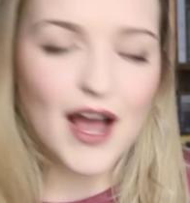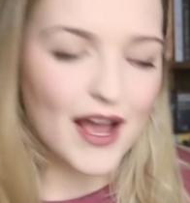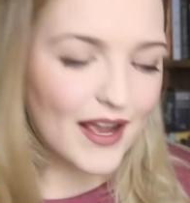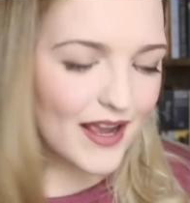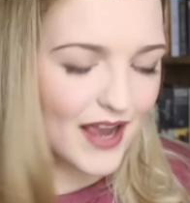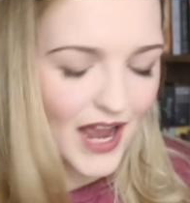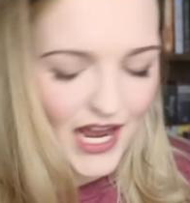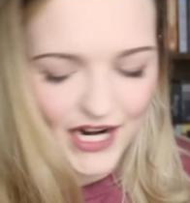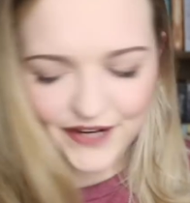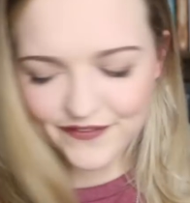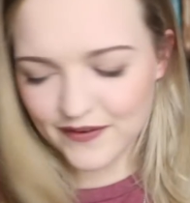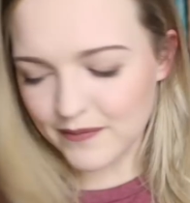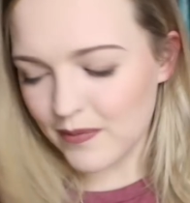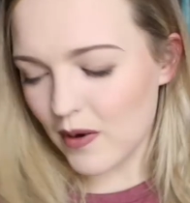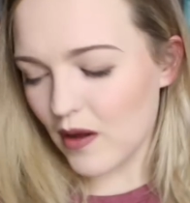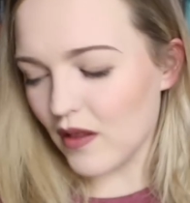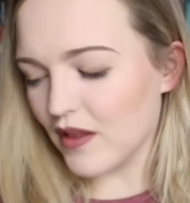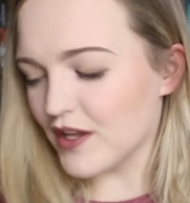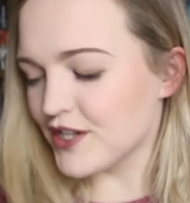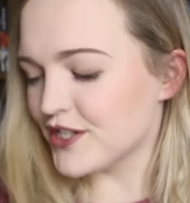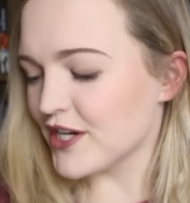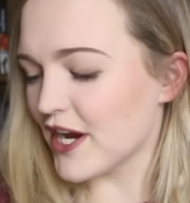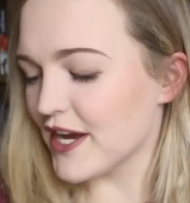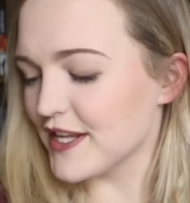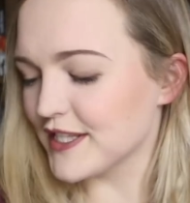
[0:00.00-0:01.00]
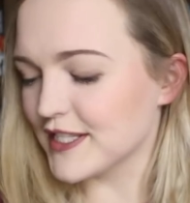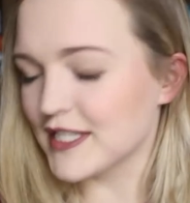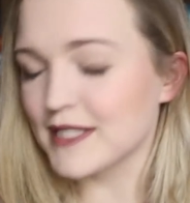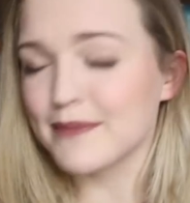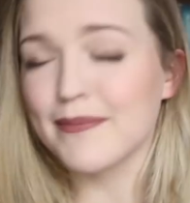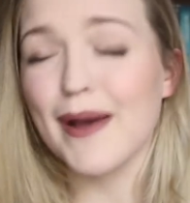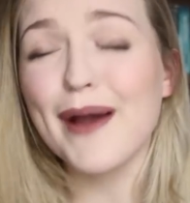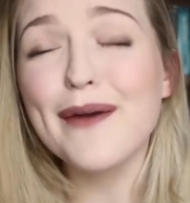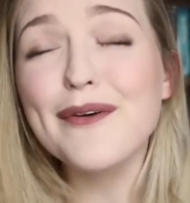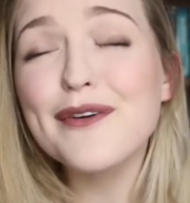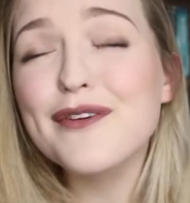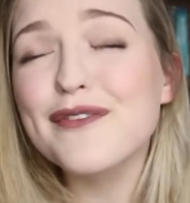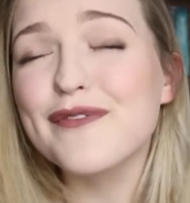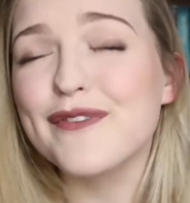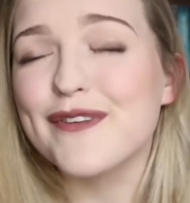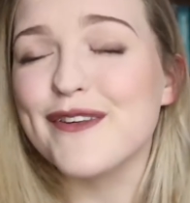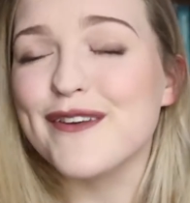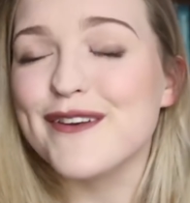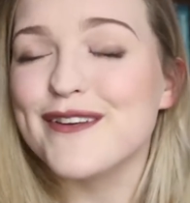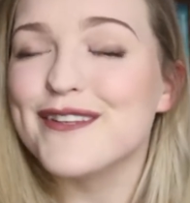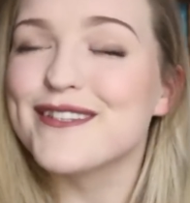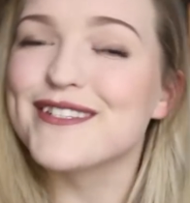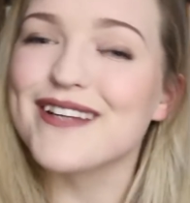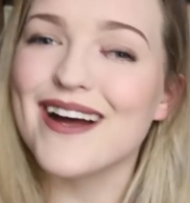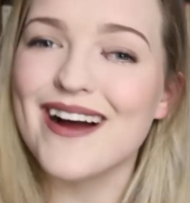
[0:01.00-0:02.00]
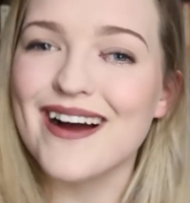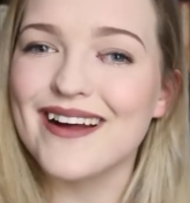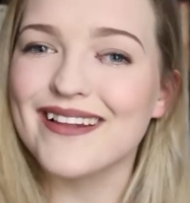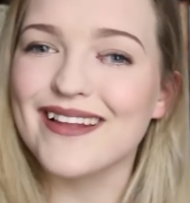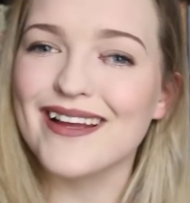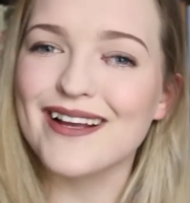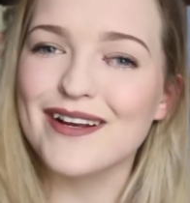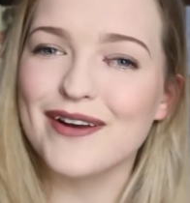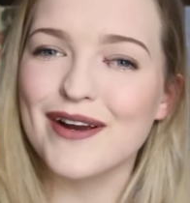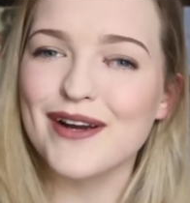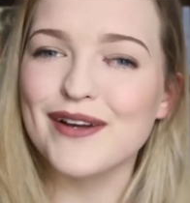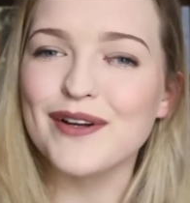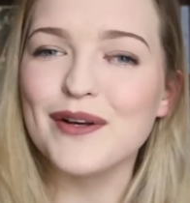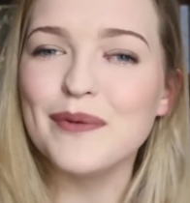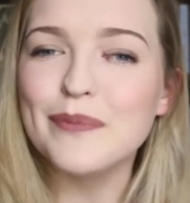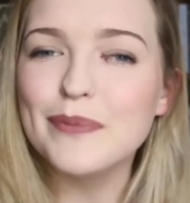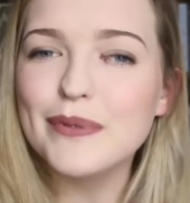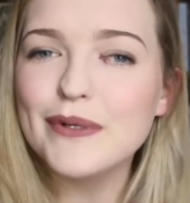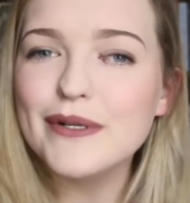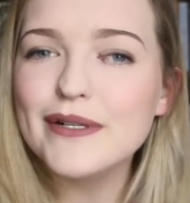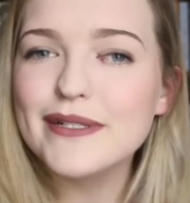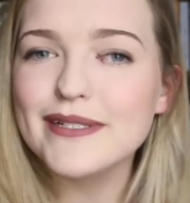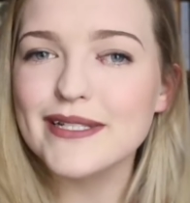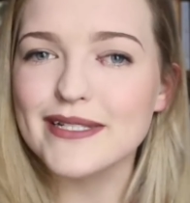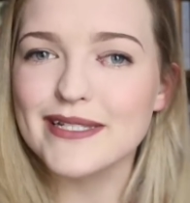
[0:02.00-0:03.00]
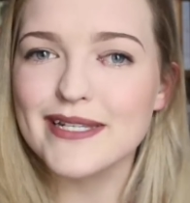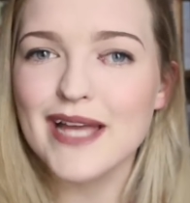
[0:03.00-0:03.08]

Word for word: I kind of apologize because my reviews aren't that great on books.